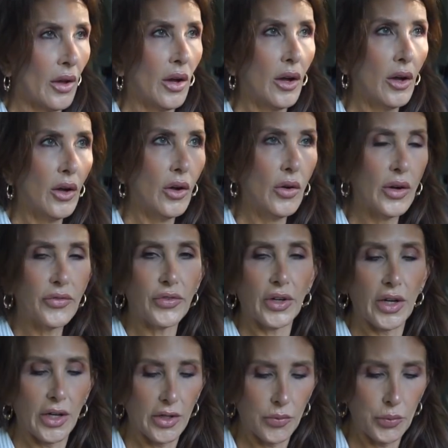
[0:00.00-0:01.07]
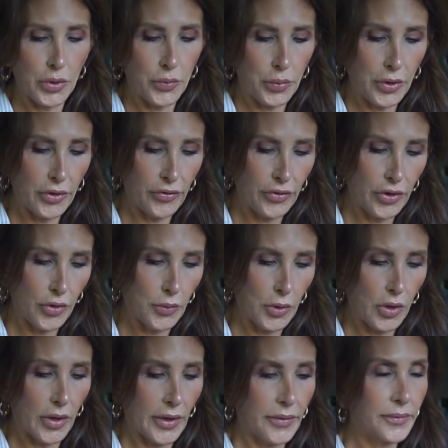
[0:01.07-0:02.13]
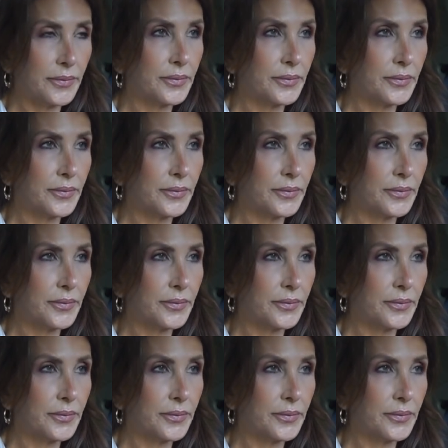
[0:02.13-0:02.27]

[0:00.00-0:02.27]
Oh, I forgot to put perfume on.